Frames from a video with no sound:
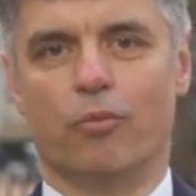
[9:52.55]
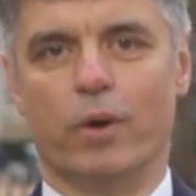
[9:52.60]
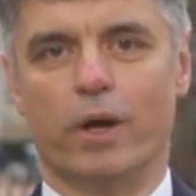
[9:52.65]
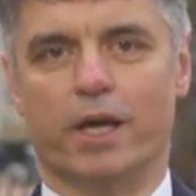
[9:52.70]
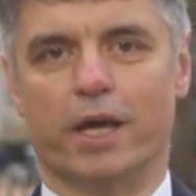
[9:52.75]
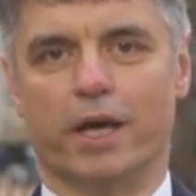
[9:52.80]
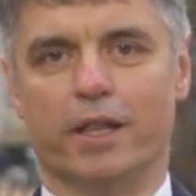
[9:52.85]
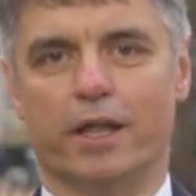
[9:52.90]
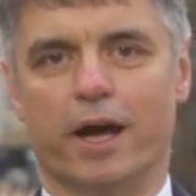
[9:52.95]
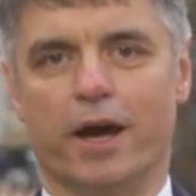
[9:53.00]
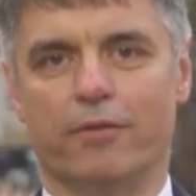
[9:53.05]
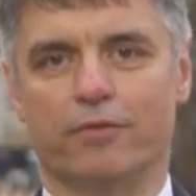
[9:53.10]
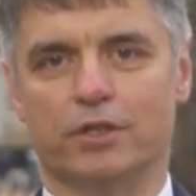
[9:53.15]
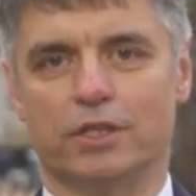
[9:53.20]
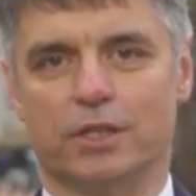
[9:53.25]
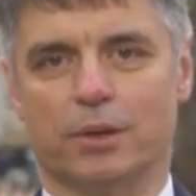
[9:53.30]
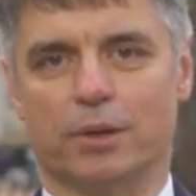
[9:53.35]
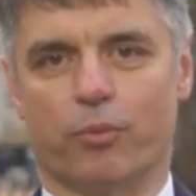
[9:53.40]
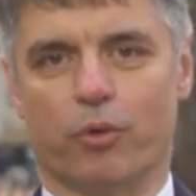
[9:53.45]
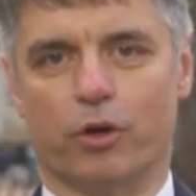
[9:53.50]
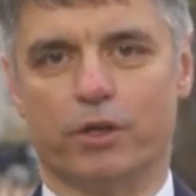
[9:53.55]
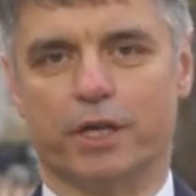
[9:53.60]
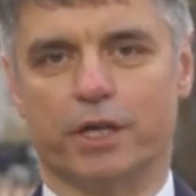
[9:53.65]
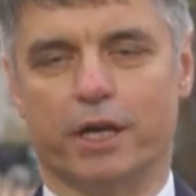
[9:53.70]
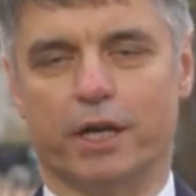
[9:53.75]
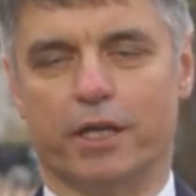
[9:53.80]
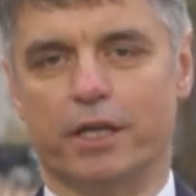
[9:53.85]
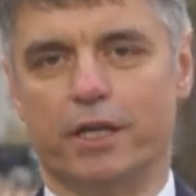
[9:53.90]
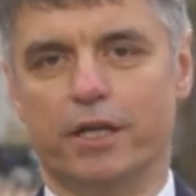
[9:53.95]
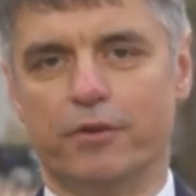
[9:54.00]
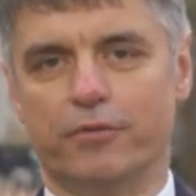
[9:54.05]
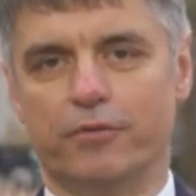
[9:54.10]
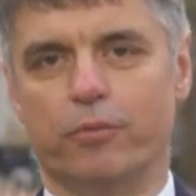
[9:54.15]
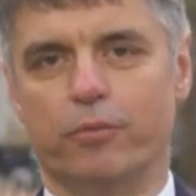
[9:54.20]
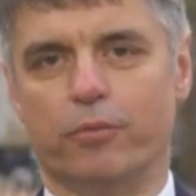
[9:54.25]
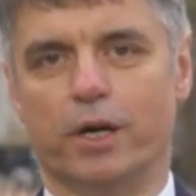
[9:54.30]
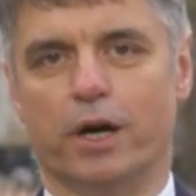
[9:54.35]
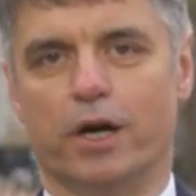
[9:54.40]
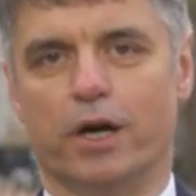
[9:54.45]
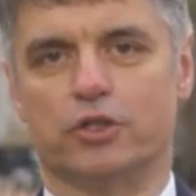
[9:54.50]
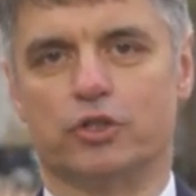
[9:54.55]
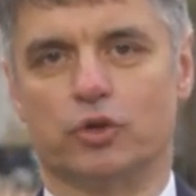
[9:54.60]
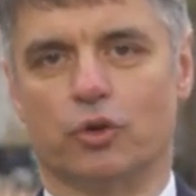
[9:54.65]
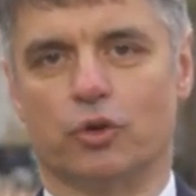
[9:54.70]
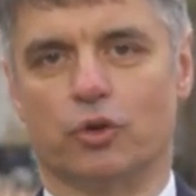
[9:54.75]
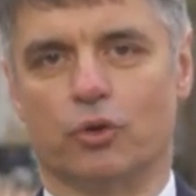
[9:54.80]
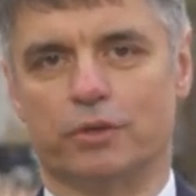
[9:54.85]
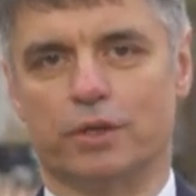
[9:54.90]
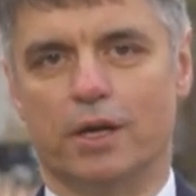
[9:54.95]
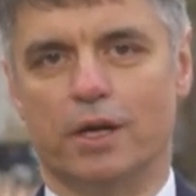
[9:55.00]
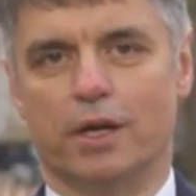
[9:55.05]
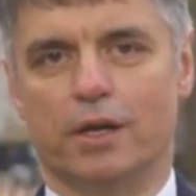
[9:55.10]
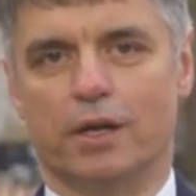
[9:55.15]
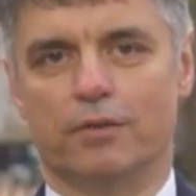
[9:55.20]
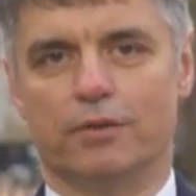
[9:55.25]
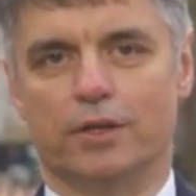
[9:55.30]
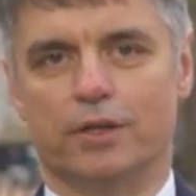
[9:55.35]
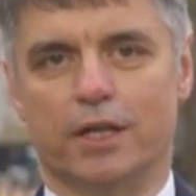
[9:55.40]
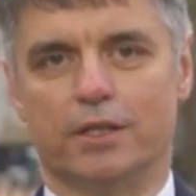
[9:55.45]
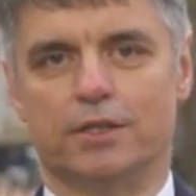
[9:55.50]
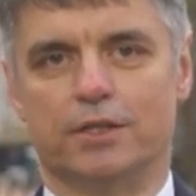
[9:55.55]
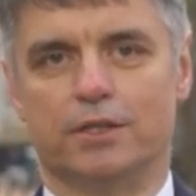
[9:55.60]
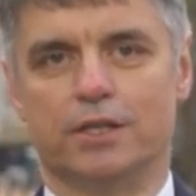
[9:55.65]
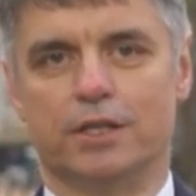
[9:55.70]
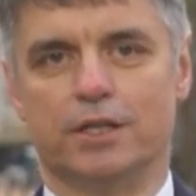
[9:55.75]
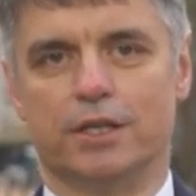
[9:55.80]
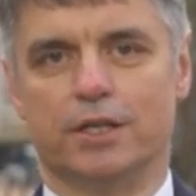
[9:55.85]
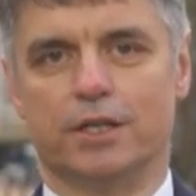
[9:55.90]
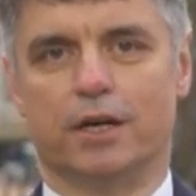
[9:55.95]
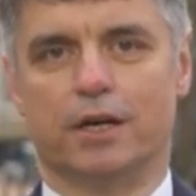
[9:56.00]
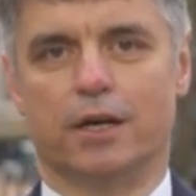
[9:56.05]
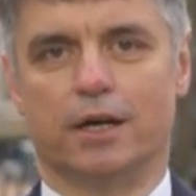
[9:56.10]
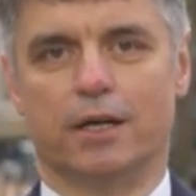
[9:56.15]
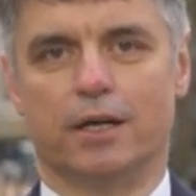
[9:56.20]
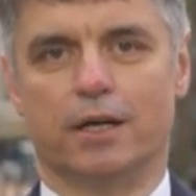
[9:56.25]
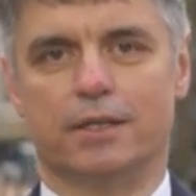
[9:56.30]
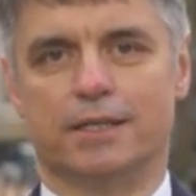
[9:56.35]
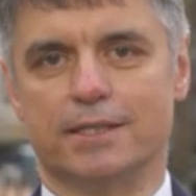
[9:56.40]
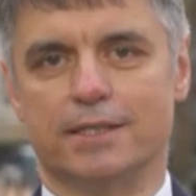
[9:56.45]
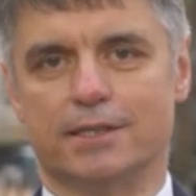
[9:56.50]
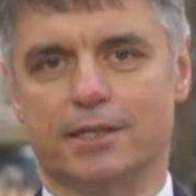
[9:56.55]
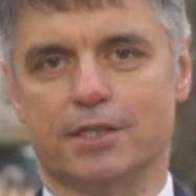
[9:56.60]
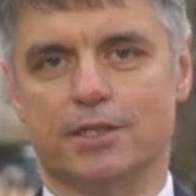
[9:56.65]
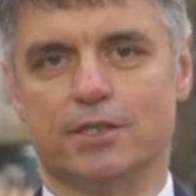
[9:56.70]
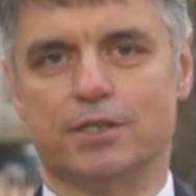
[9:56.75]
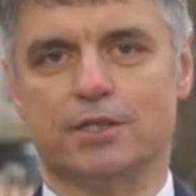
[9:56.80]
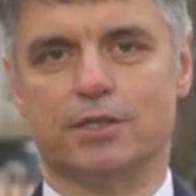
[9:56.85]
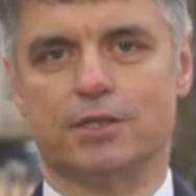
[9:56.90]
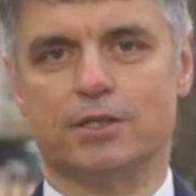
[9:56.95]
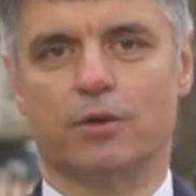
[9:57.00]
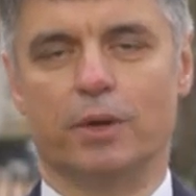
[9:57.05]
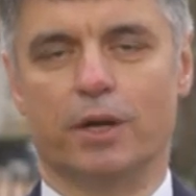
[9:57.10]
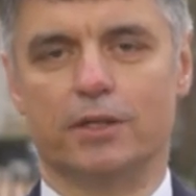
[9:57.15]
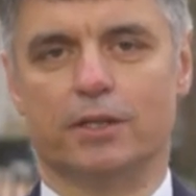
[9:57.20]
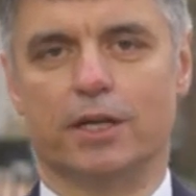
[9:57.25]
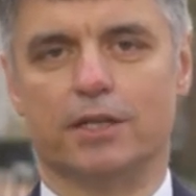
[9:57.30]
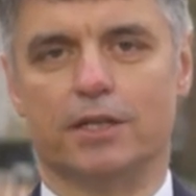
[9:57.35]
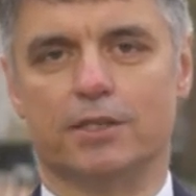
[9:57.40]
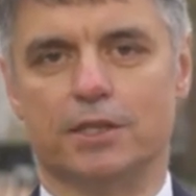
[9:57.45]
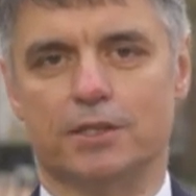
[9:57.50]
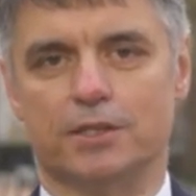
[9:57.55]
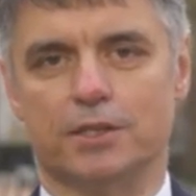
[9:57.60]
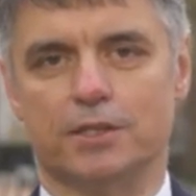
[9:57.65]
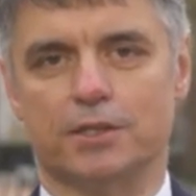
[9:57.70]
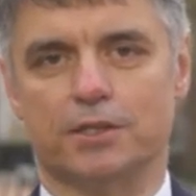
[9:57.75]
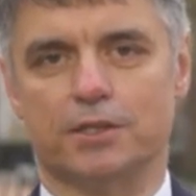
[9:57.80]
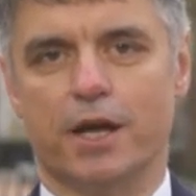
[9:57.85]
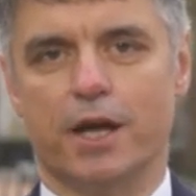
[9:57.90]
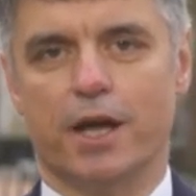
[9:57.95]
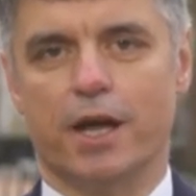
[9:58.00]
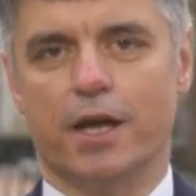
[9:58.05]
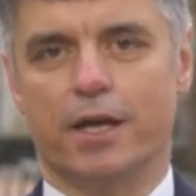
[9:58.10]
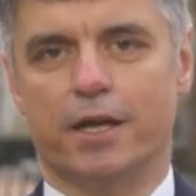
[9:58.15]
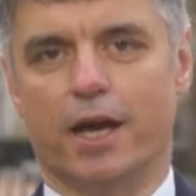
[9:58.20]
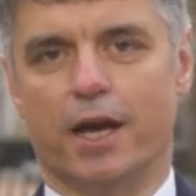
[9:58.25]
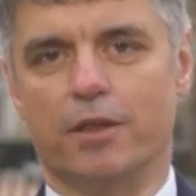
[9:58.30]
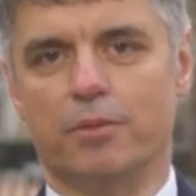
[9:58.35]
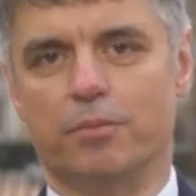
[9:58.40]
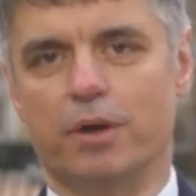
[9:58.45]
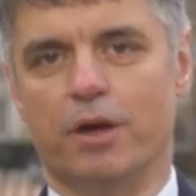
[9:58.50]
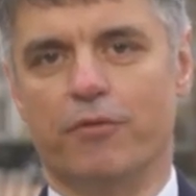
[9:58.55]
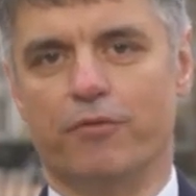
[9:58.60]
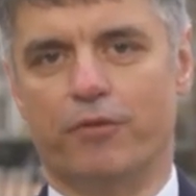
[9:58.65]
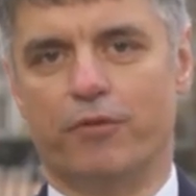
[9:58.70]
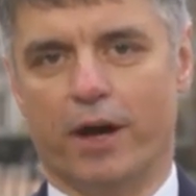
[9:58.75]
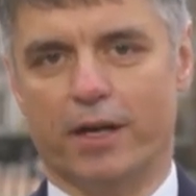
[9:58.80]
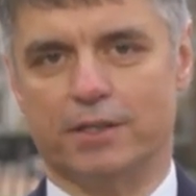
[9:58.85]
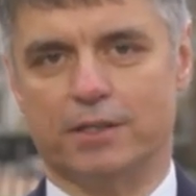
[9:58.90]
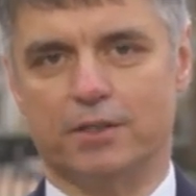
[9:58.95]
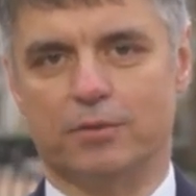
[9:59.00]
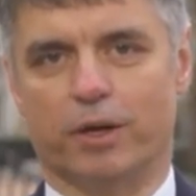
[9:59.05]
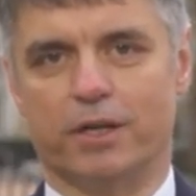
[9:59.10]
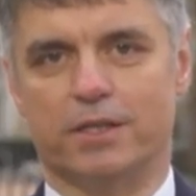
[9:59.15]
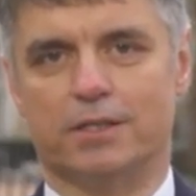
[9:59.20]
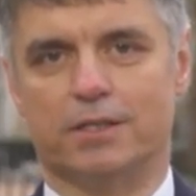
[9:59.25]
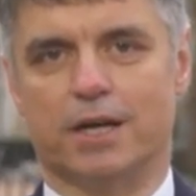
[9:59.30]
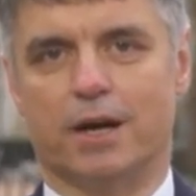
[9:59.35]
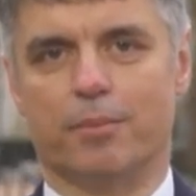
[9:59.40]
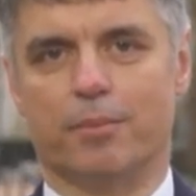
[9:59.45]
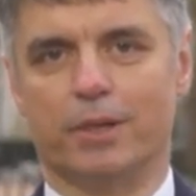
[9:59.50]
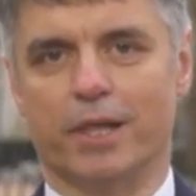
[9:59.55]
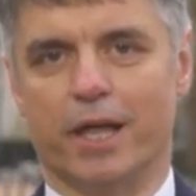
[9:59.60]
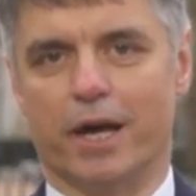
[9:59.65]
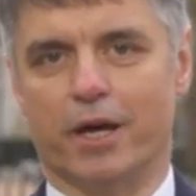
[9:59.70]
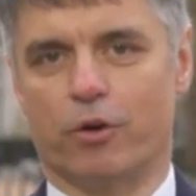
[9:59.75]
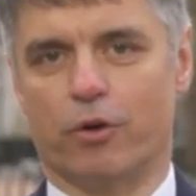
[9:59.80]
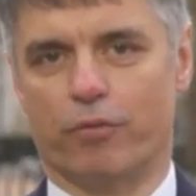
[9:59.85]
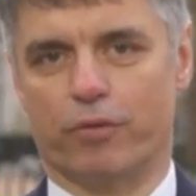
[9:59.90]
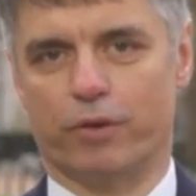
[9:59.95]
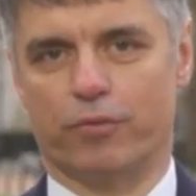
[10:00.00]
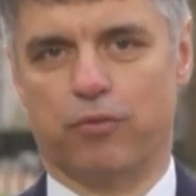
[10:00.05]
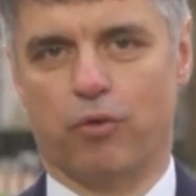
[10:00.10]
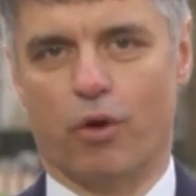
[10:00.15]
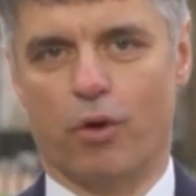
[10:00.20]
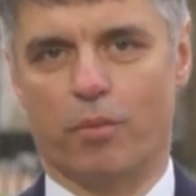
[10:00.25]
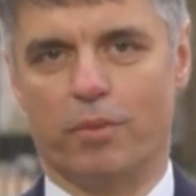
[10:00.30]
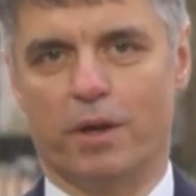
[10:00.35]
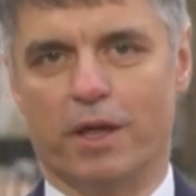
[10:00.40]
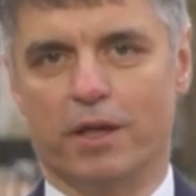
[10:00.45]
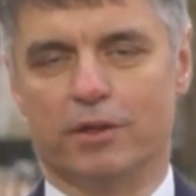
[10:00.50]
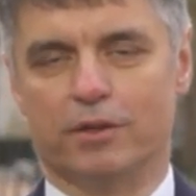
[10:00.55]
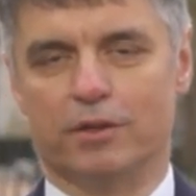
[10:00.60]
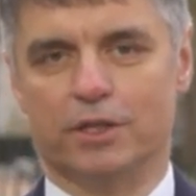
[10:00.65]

We can have the support, and if we are told that the assistance, military assistance, can be affected by some lack of reform.